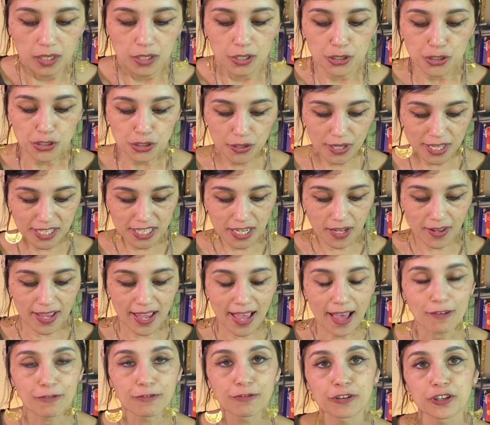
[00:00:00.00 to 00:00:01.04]
So that's all I
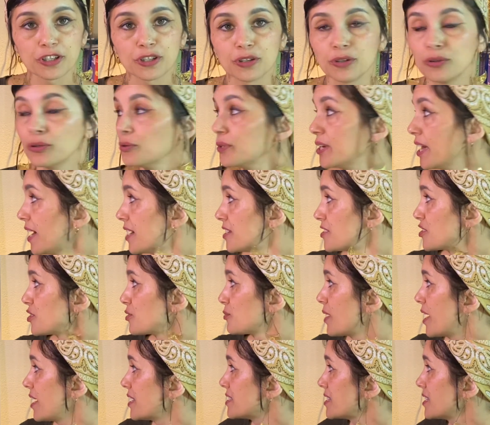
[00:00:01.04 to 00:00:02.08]
have for you, Cancer
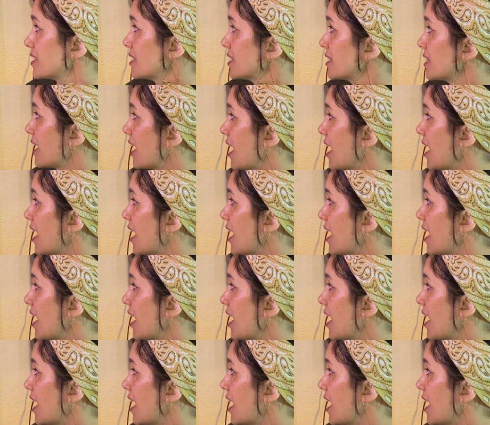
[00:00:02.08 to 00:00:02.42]
rising.